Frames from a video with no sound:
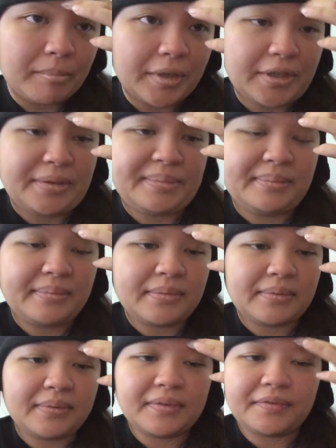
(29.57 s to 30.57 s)
my
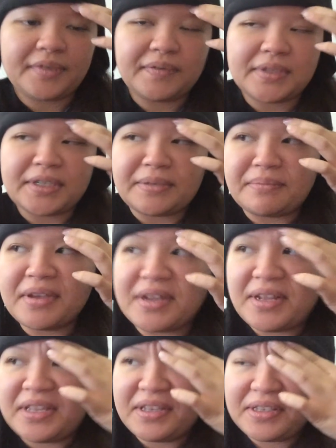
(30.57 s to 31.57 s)
15
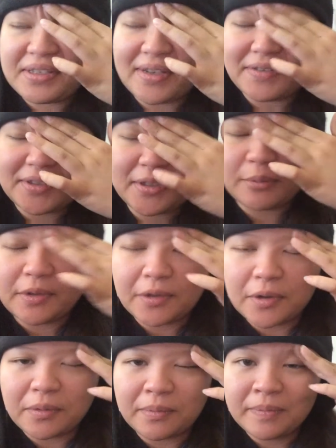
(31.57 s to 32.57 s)
minutes after coming
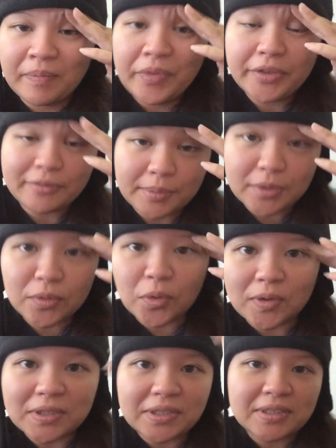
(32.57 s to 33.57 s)
home from
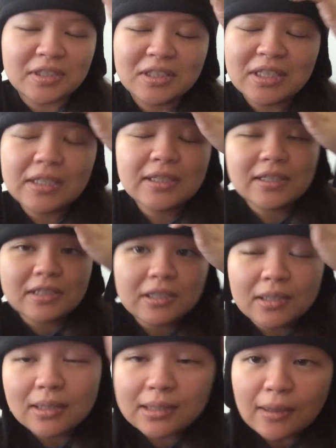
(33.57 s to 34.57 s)
school just
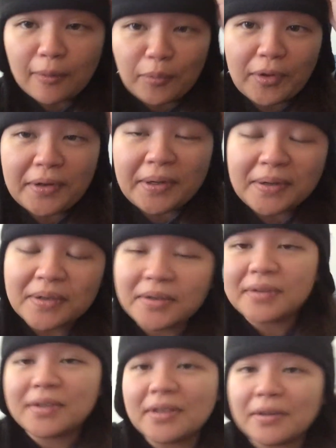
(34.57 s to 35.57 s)
celebrating,
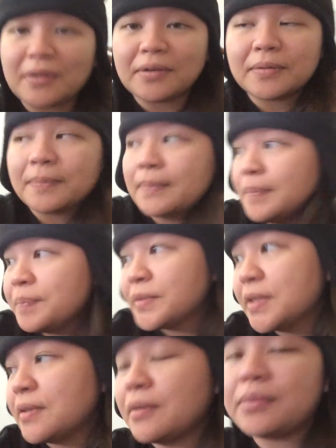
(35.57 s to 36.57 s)

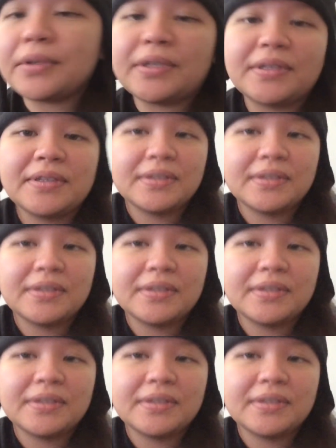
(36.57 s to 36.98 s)
celebrating